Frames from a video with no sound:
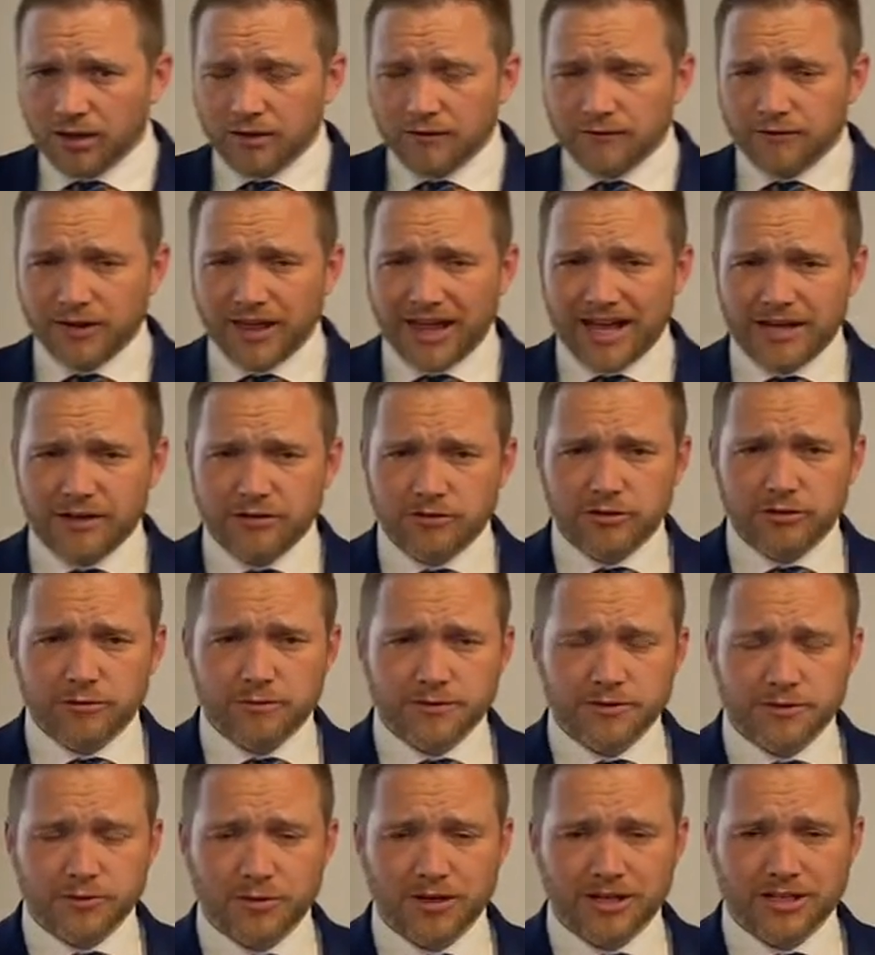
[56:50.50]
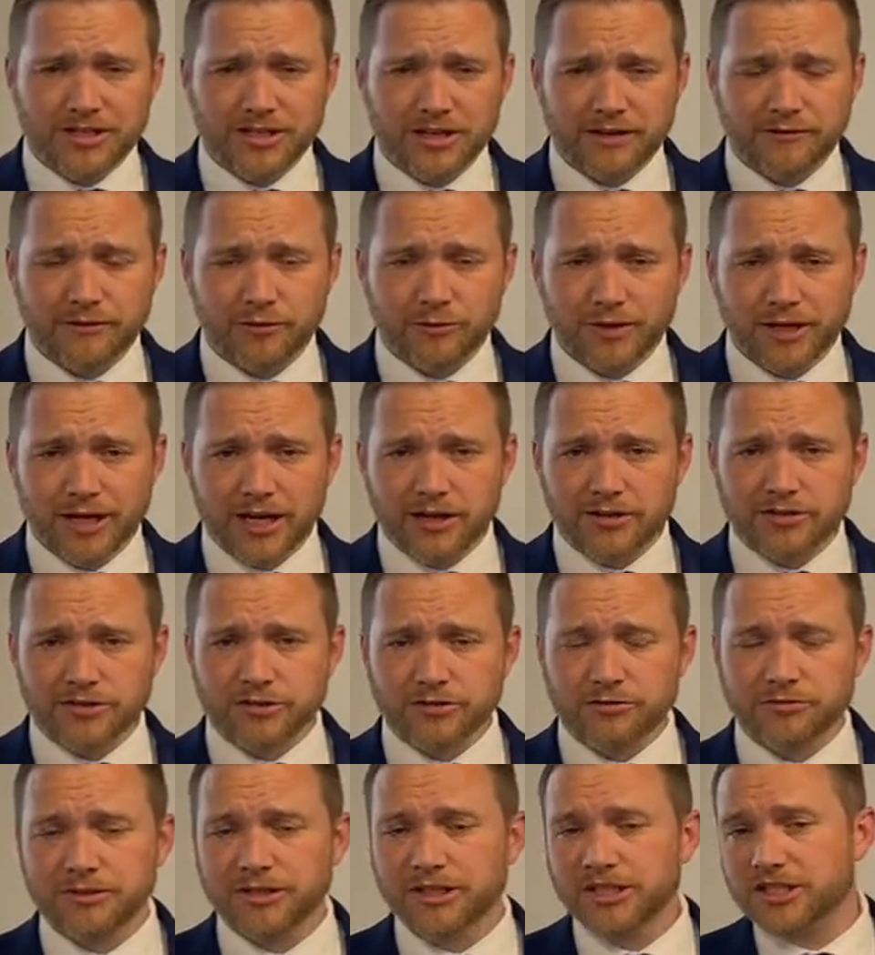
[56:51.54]
For that group, as well as everyone else,
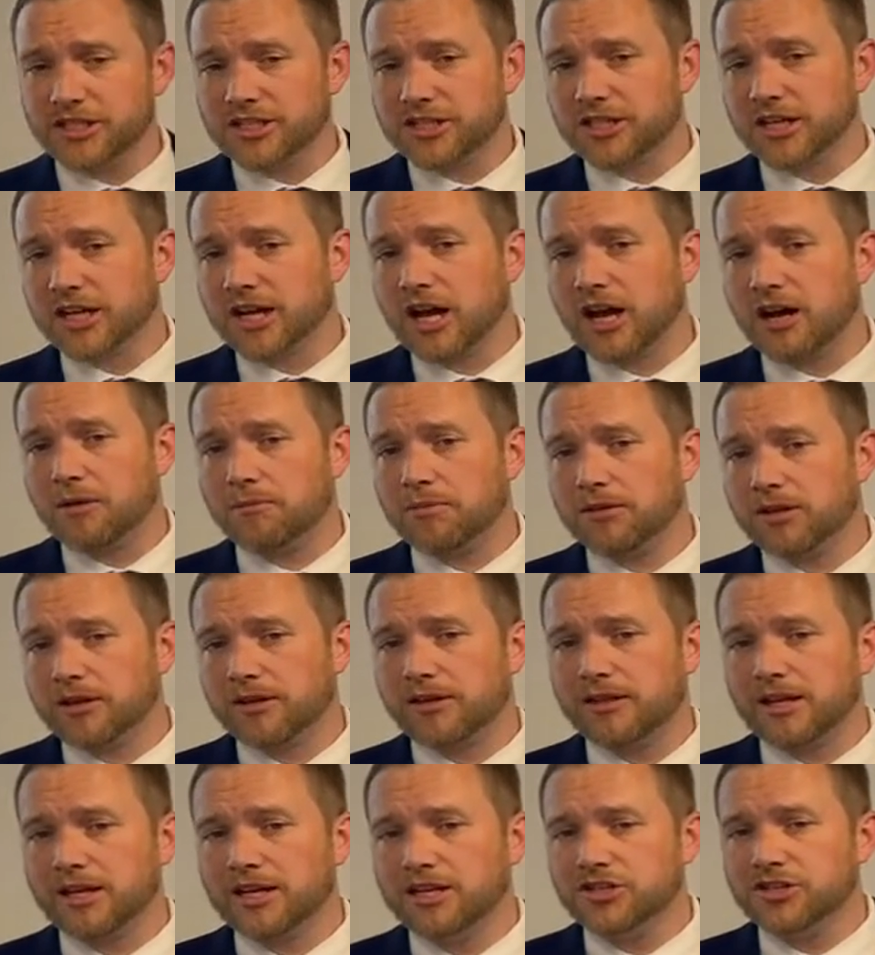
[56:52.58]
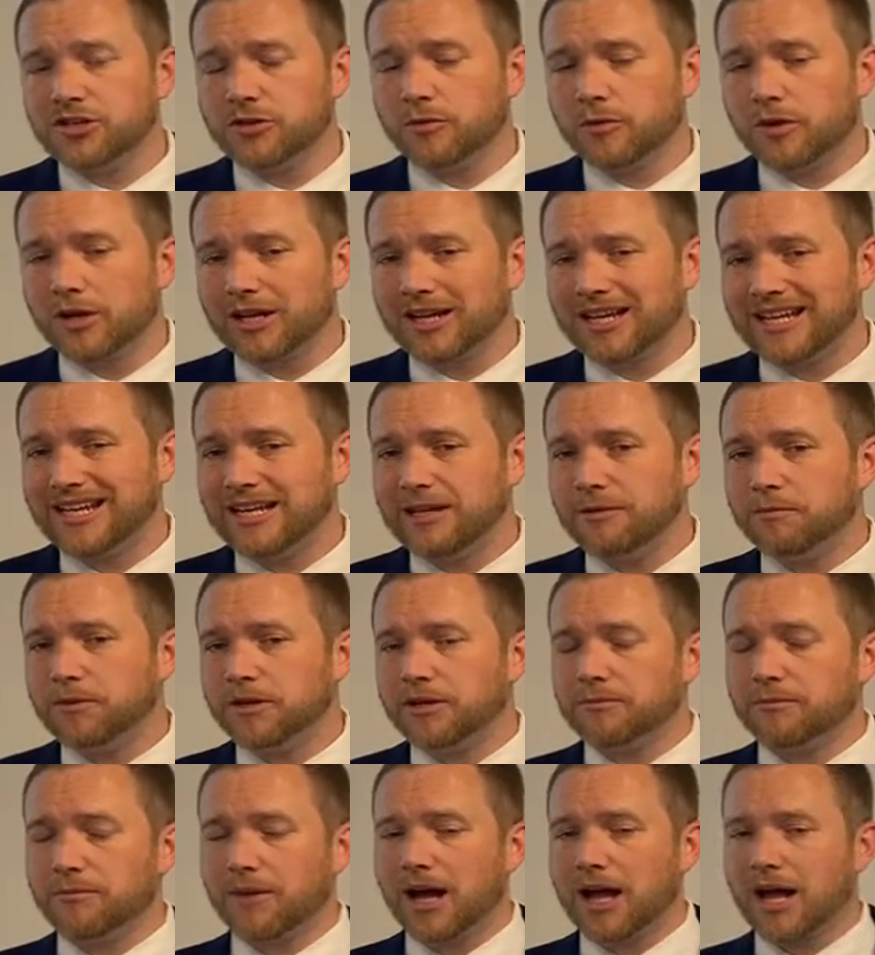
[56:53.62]
there's really just a couple of things you want to keep
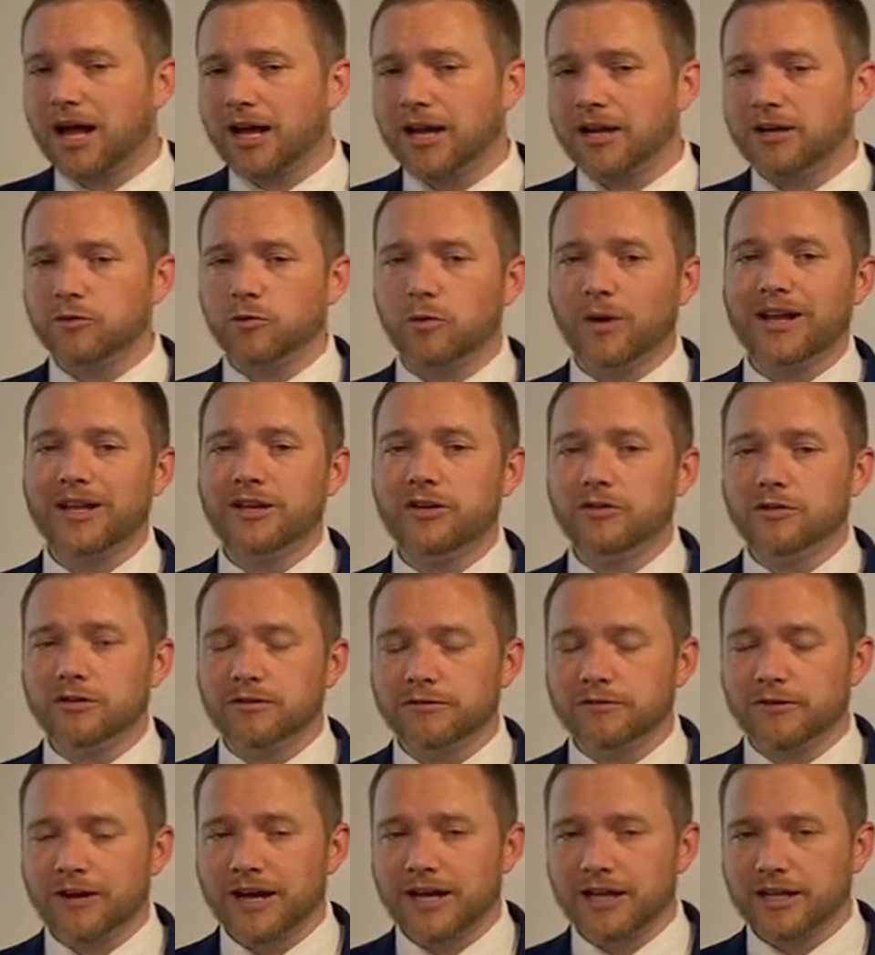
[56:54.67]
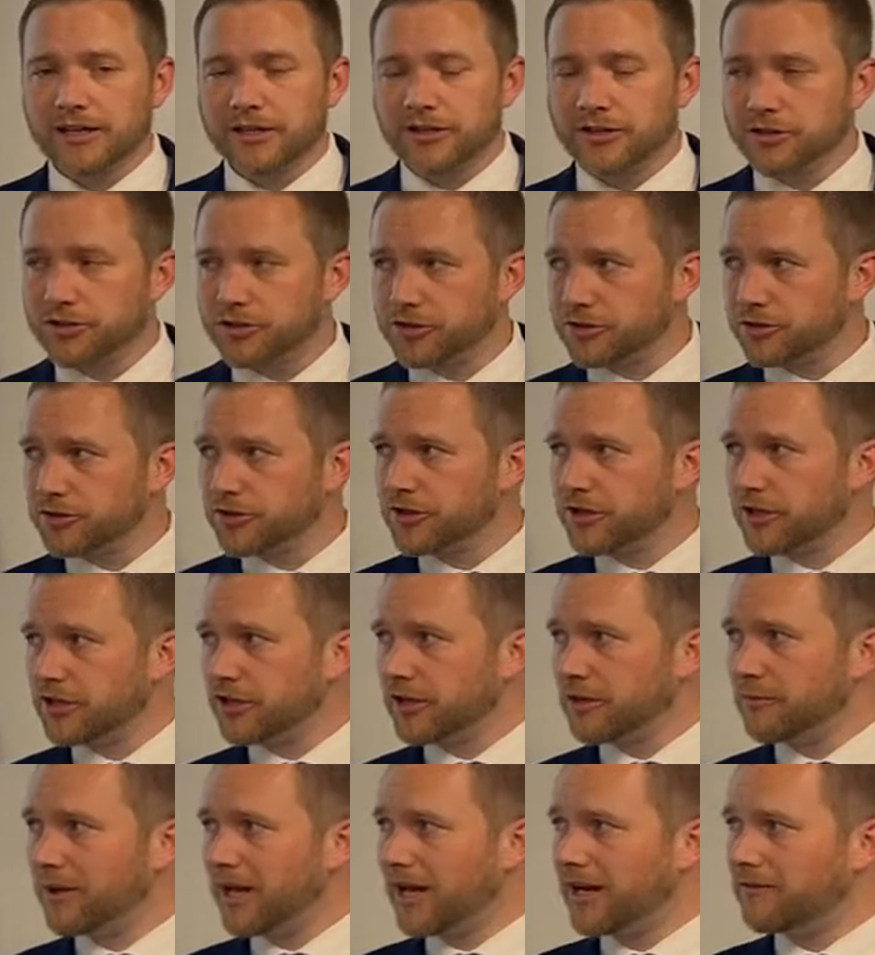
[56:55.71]
in mind when you're filing your Social
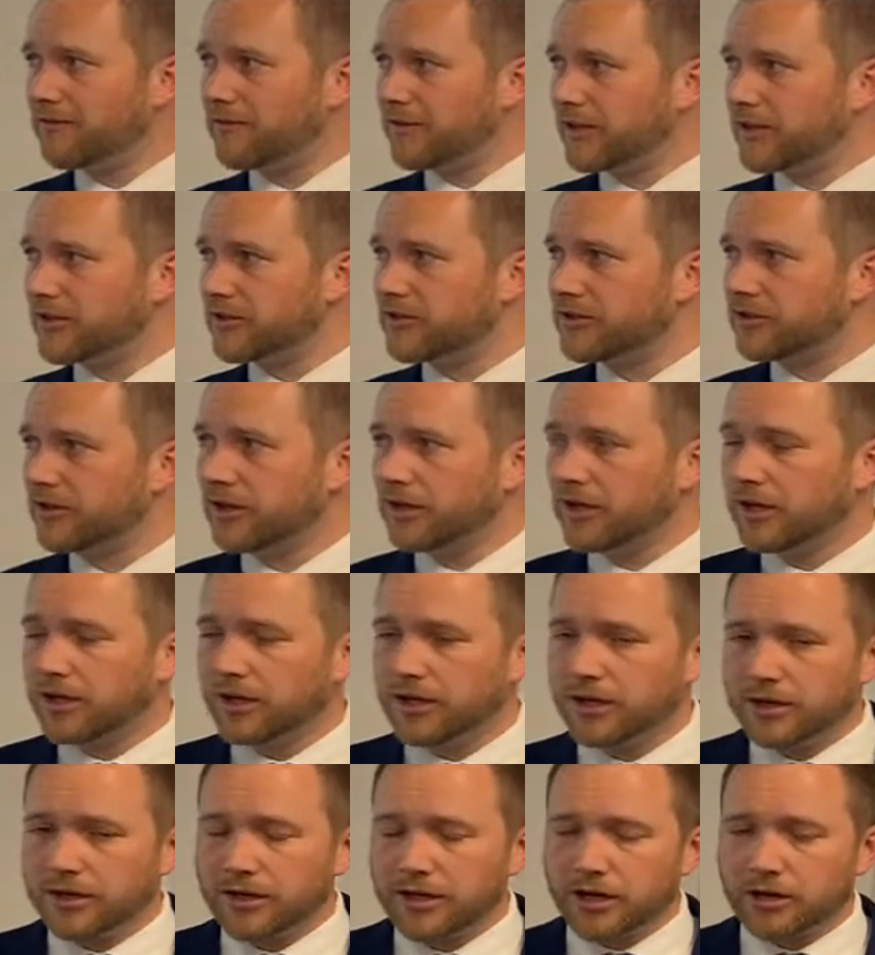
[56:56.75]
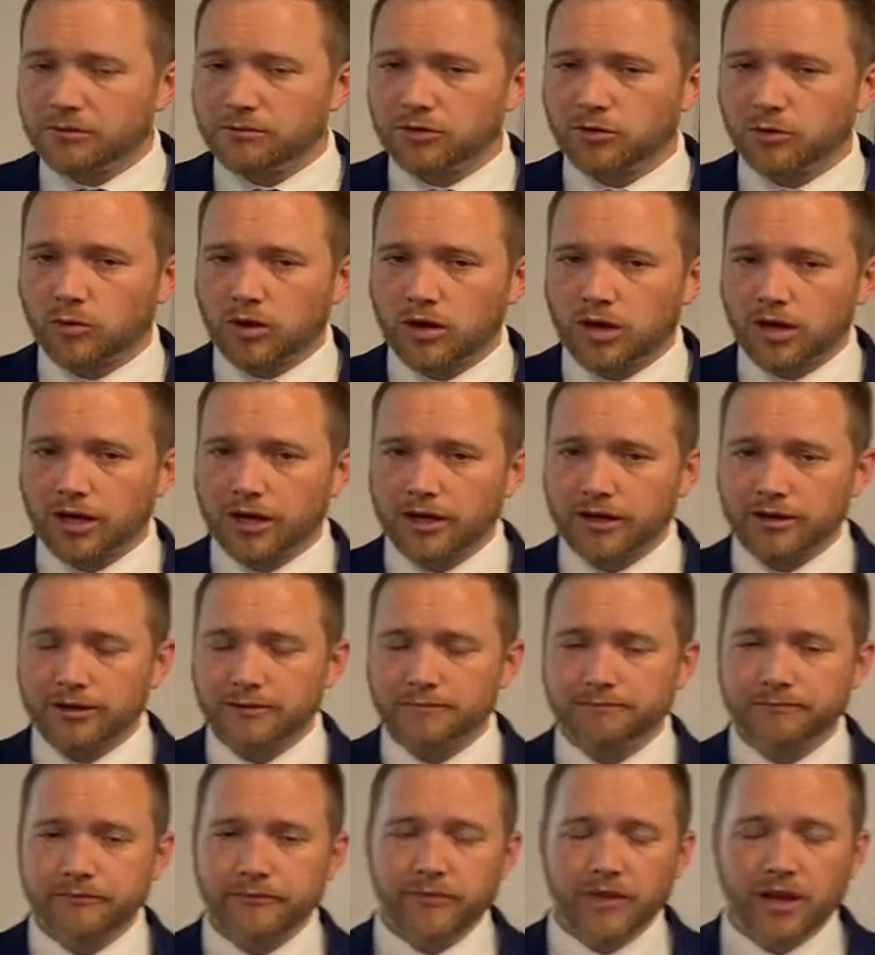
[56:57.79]
Security benefits. Number one,
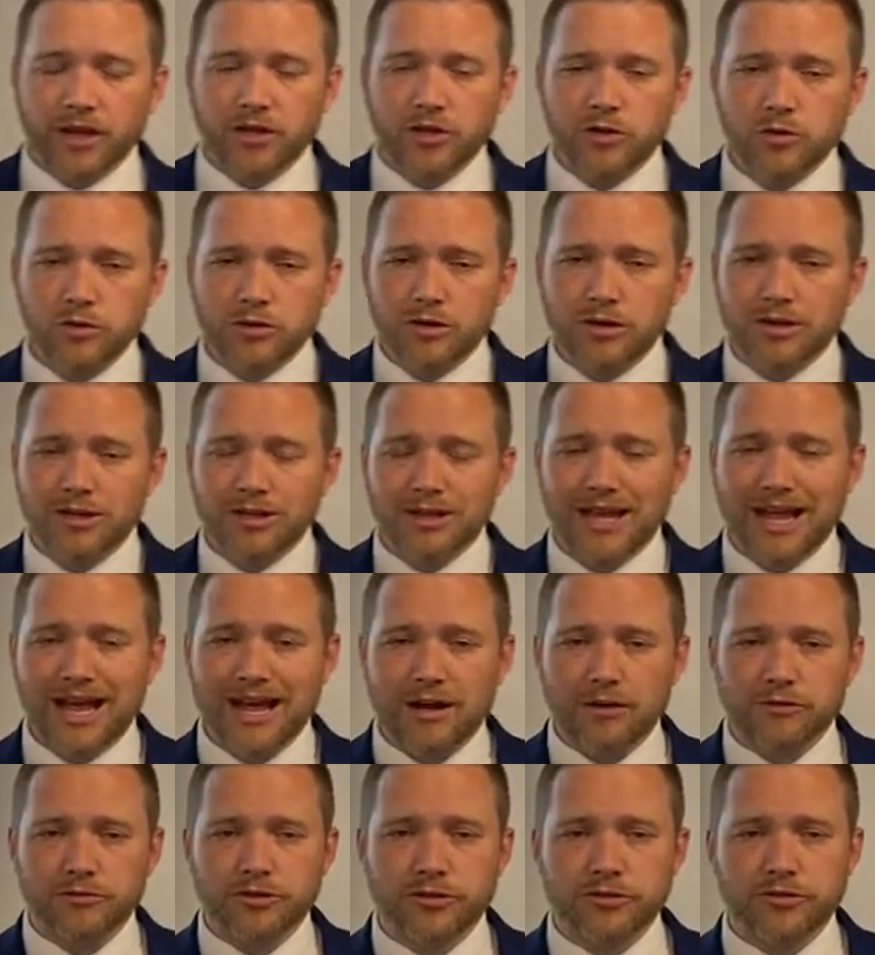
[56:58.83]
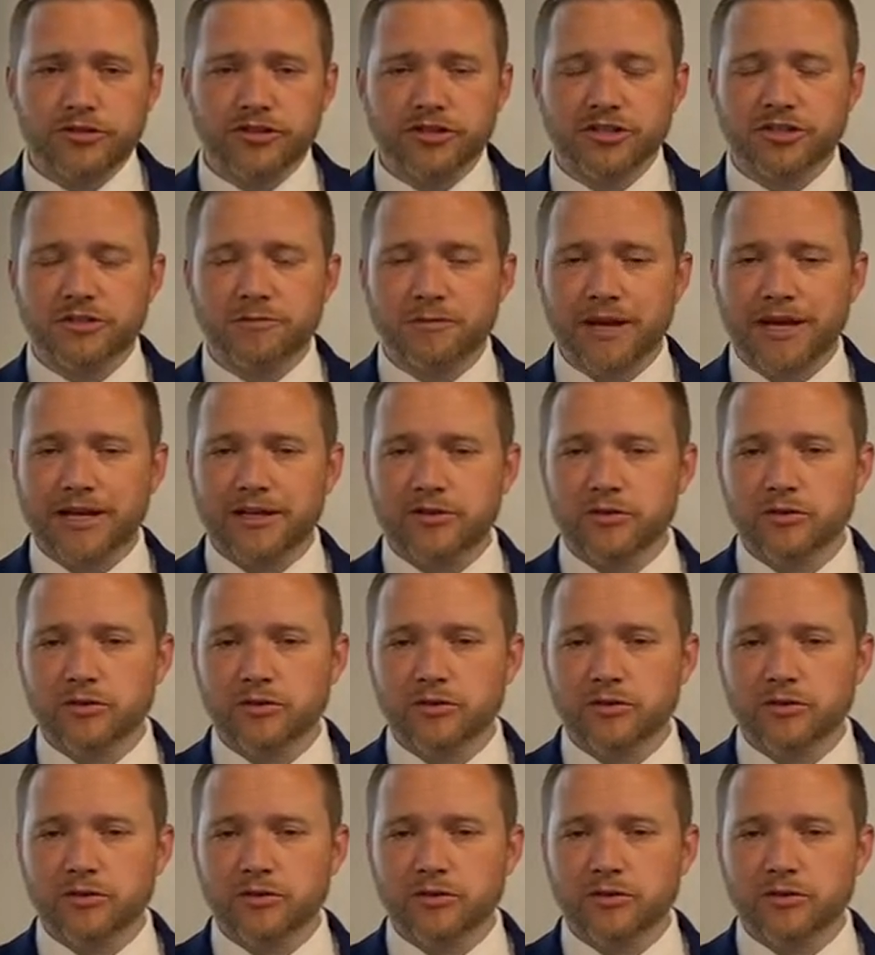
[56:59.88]
you are allowed to suspend